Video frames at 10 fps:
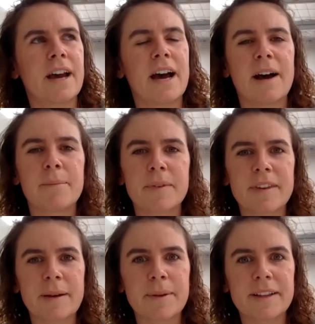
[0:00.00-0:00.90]

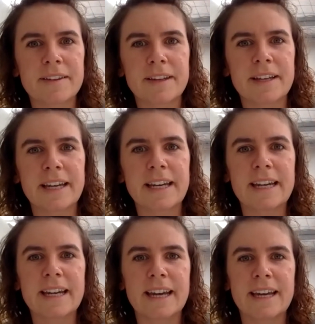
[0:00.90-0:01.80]
some in
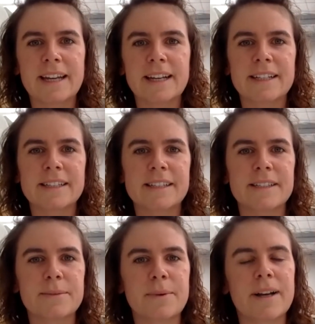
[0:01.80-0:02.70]
Sydney and
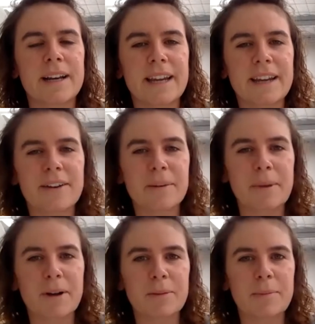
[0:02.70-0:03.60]
one here in
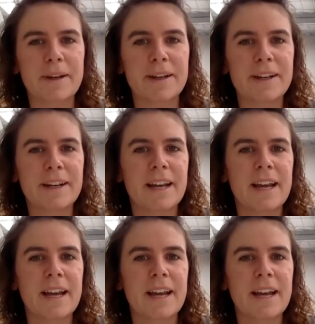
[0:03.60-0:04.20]
Melbourne.